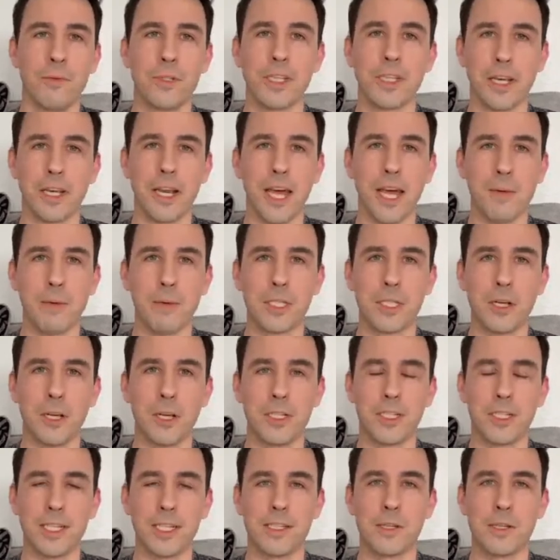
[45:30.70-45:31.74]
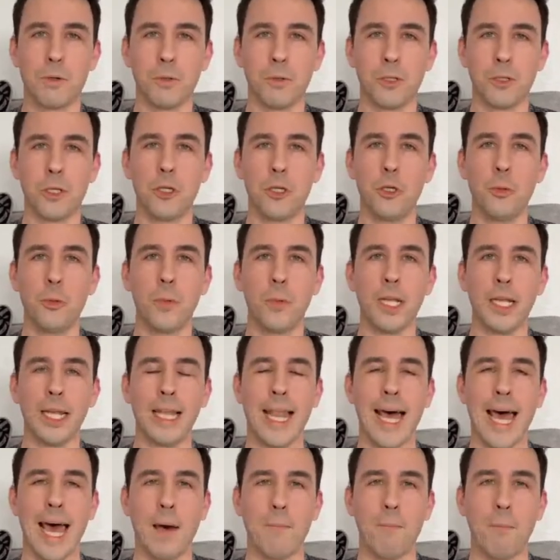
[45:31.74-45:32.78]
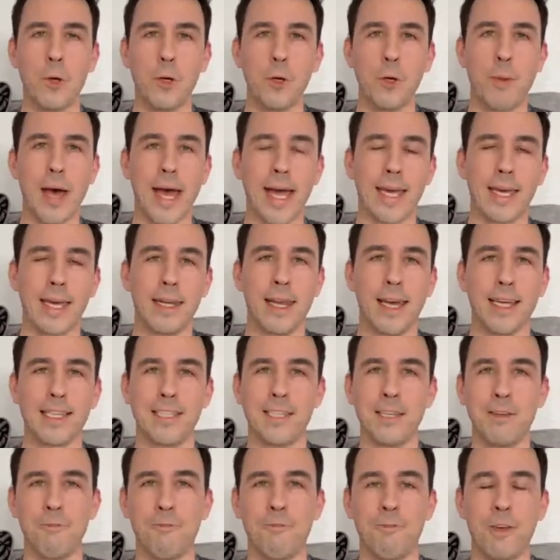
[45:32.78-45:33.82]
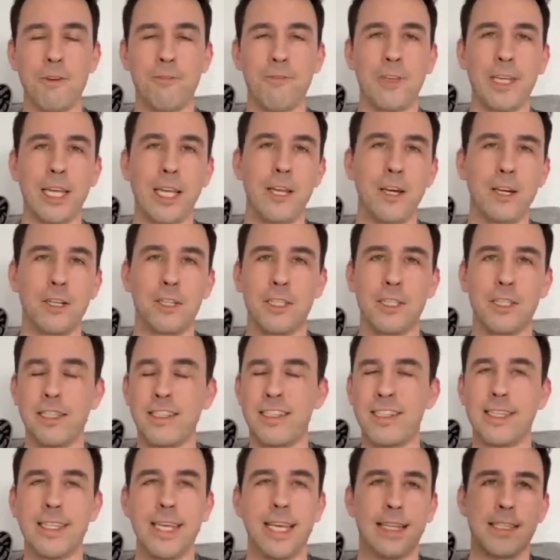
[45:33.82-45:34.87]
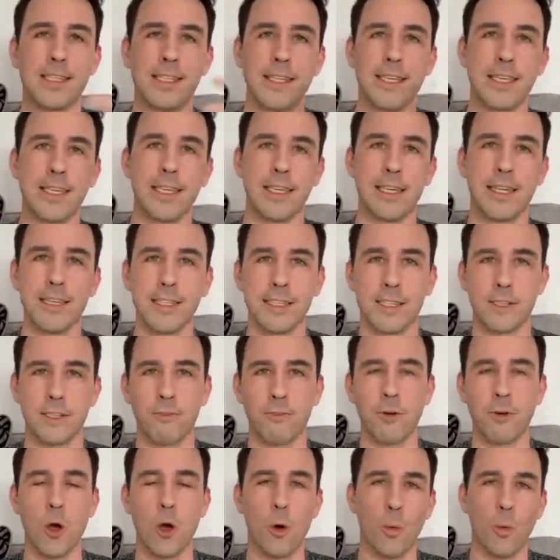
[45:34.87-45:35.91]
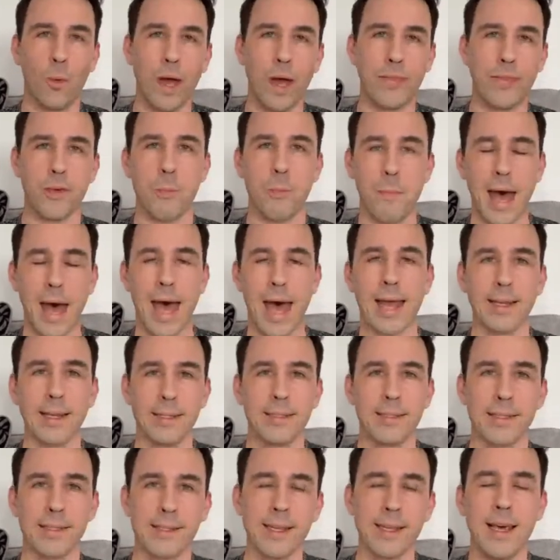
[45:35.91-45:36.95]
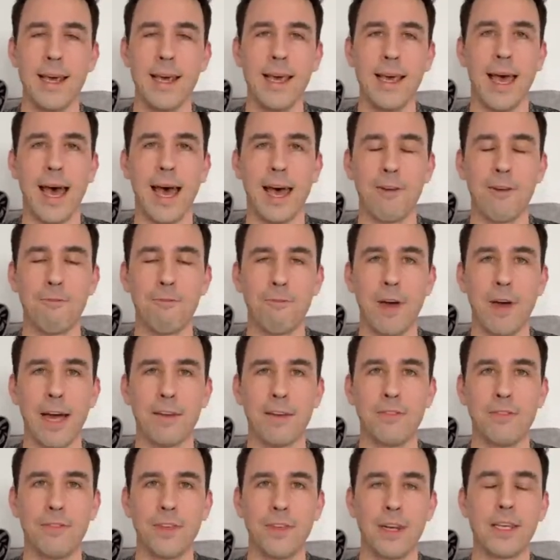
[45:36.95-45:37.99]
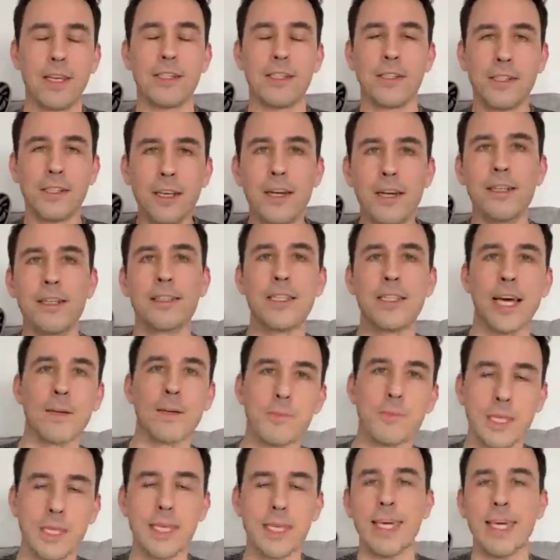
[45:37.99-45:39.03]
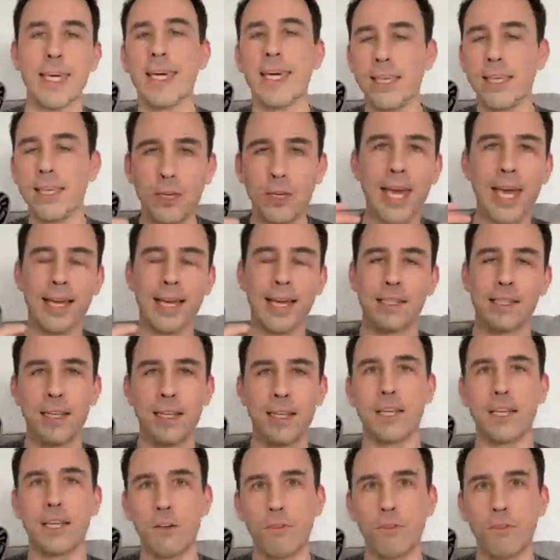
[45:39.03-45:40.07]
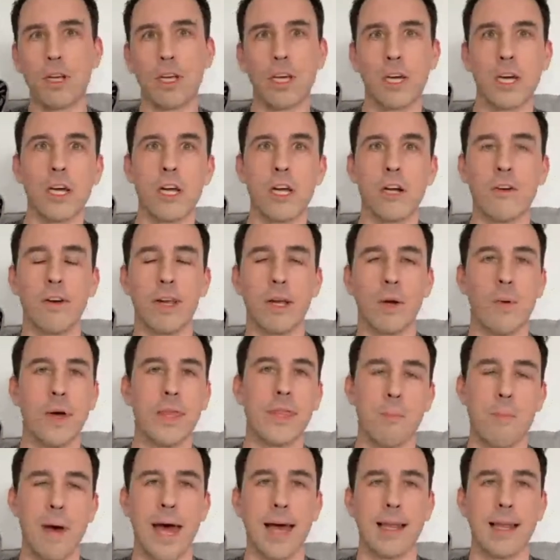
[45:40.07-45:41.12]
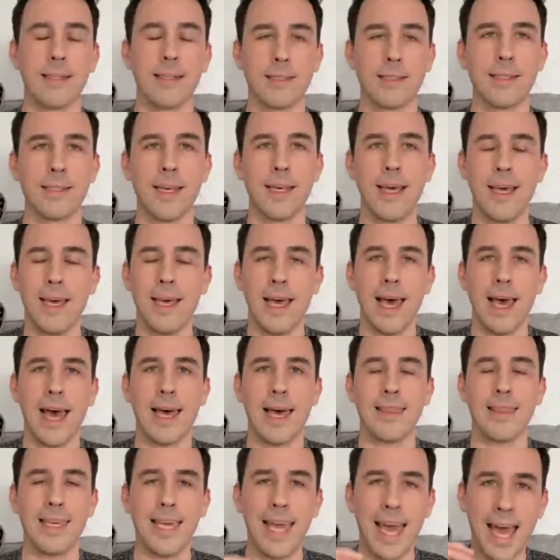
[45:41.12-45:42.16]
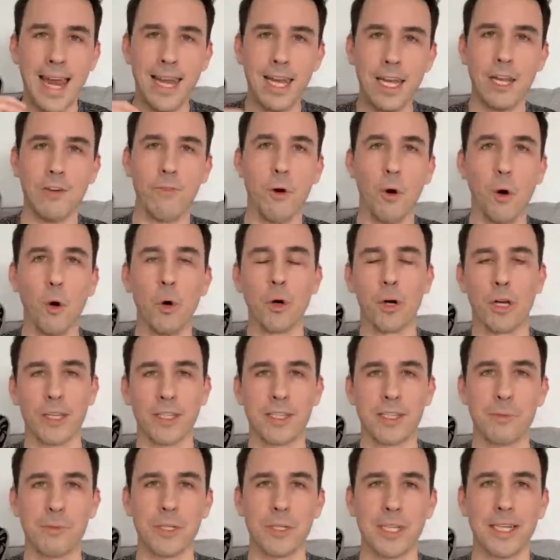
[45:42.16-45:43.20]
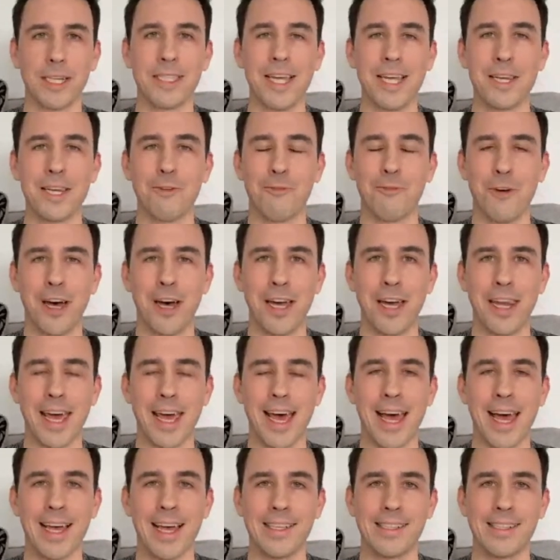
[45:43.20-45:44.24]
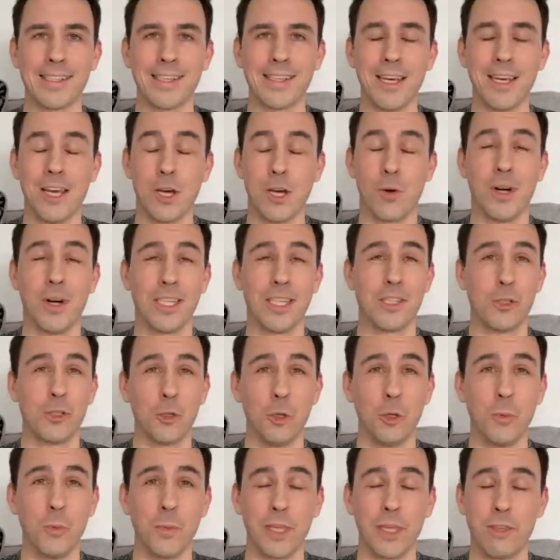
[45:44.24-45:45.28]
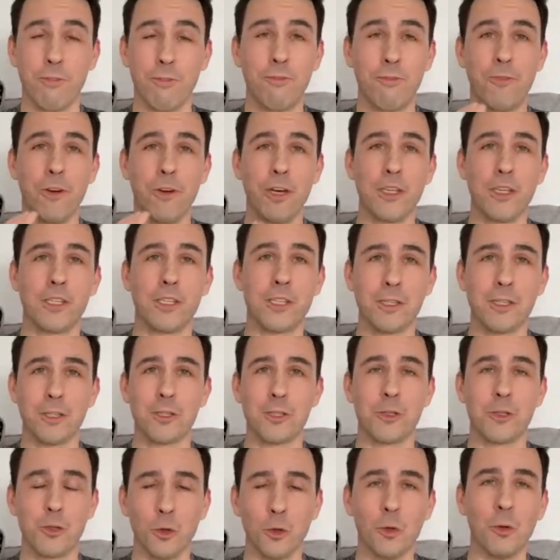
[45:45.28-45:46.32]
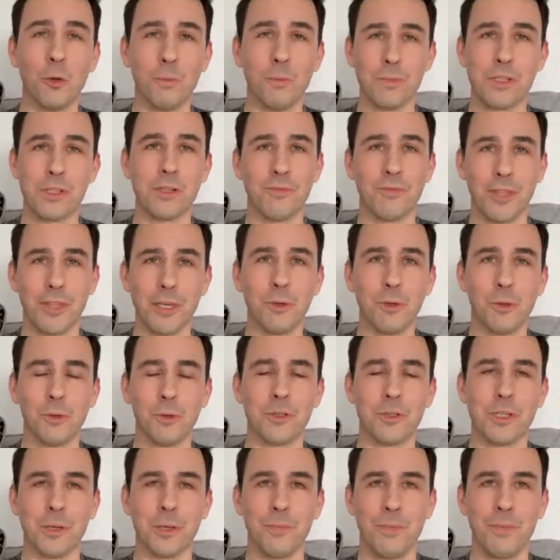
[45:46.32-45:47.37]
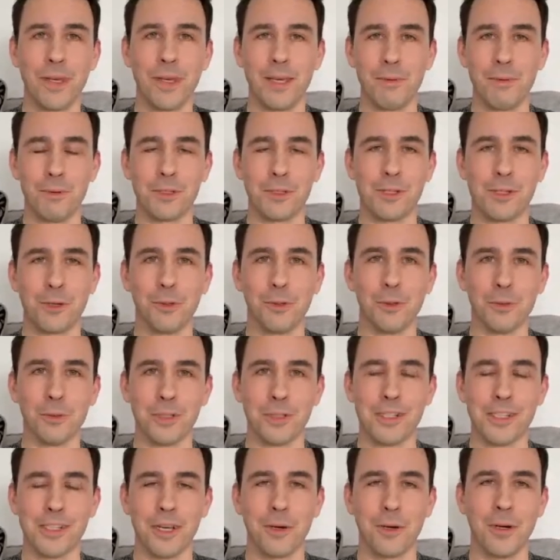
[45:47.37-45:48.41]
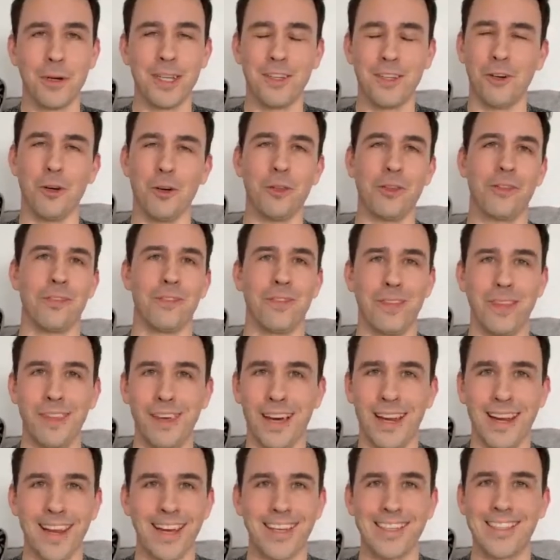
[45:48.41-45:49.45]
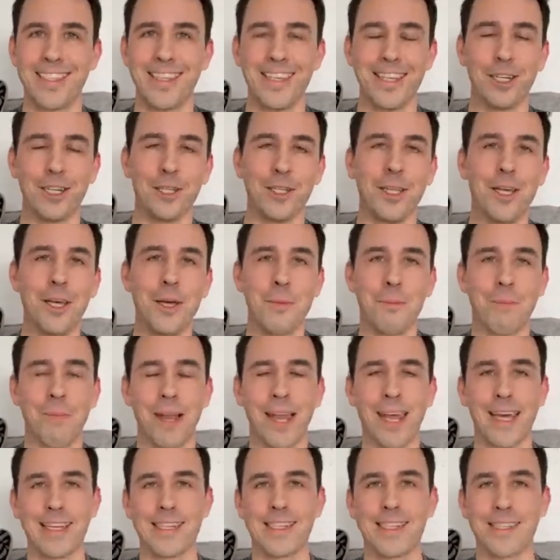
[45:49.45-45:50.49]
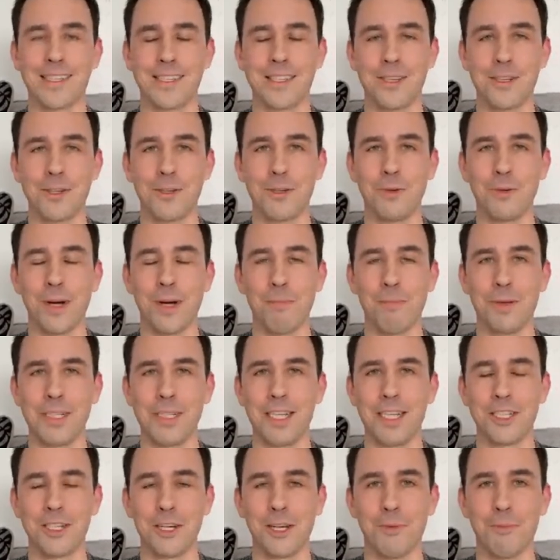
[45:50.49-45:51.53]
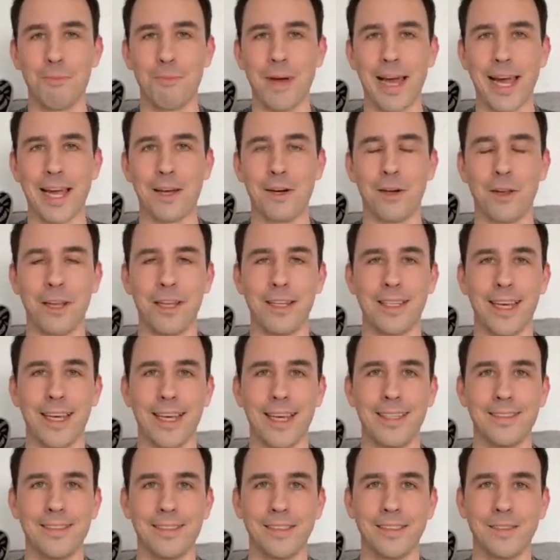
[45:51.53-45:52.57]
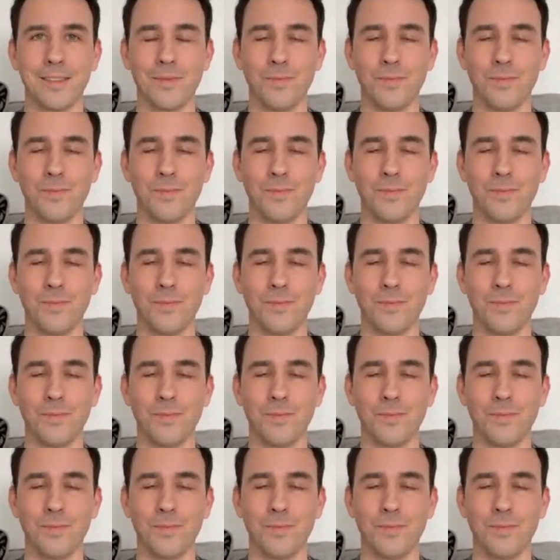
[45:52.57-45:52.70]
There was a climatologist called Hubert Lam, who back in 1950 looked at 60 years of weather patterns and found that at certain times of the year, you get certain recurring weather patterns. And the end of August was identified as quite stormy. The first storms of the autumn, it was called. So not an ideal place to position a bank holiday.